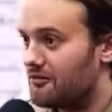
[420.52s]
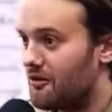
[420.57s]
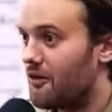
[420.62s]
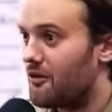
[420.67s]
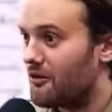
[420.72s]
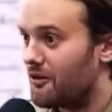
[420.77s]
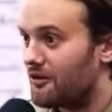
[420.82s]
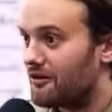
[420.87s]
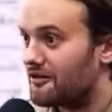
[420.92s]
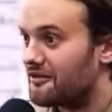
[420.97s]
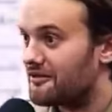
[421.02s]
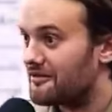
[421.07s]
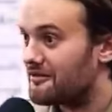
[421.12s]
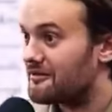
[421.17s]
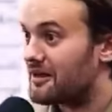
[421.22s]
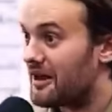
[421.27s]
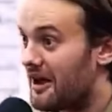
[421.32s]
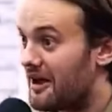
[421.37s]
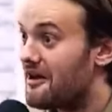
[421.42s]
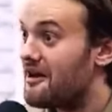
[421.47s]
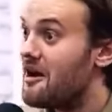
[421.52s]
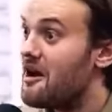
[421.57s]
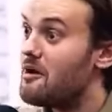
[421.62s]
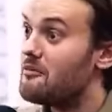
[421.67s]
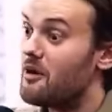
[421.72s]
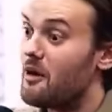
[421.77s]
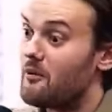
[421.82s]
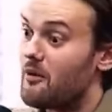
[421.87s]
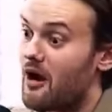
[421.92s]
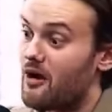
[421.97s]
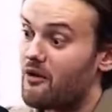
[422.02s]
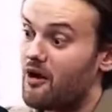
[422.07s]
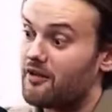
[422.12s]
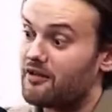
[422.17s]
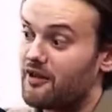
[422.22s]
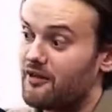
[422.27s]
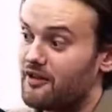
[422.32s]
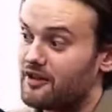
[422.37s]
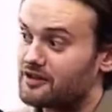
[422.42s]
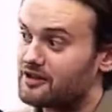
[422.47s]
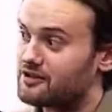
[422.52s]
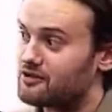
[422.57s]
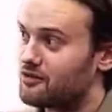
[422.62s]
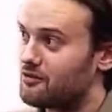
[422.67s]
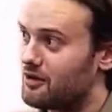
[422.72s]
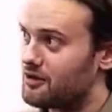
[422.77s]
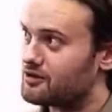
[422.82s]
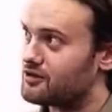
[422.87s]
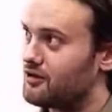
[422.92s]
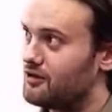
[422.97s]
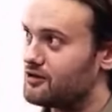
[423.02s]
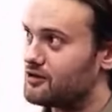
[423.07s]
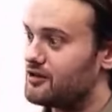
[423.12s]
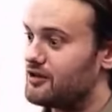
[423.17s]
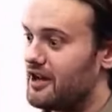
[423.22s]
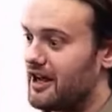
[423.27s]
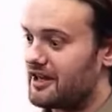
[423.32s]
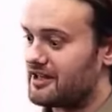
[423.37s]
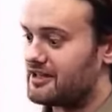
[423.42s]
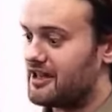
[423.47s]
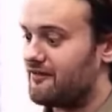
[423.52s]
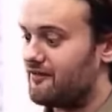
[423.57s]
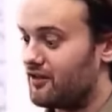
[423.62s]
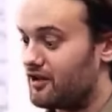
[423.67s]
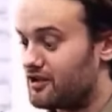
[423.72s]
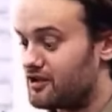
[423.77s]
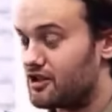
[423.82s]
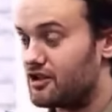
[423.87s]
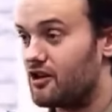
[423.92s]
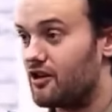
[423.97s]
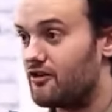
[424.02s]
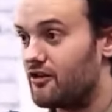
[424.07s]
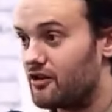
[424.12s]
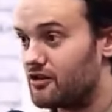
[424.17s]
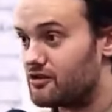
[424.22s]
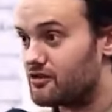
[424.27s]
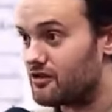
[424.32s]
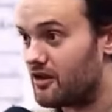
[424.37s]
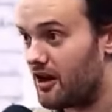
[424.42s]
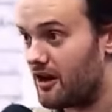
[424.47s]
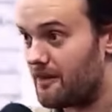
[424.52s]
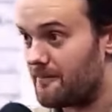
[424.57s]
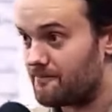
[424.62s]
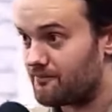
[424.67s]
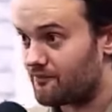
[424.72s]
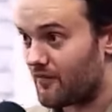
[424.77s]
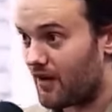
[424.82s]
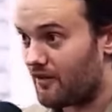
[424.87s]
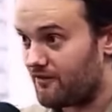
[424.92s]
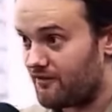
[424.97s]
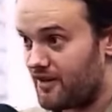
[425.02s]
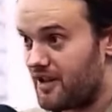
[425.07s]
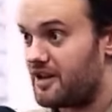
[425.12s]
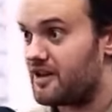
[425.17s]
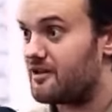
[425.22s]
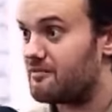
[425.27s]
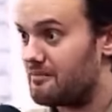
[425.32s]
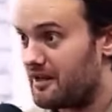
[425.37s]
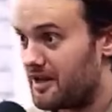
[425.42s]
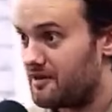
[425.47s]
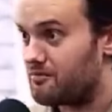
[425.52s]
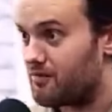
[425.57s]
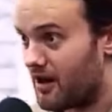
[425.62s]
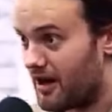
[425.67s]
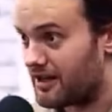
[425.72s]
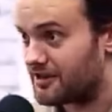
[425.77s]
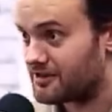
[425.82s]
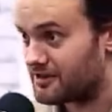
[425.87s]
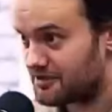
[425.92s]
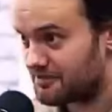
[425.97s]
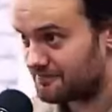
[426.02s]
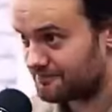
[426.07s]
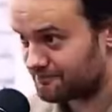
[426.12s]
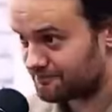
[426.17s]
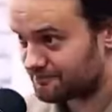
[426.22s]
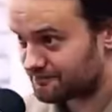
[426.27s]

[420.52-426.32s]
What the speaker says: moron. Yeah. But where I think this has almost gone to the next level is, those vegan meat brands.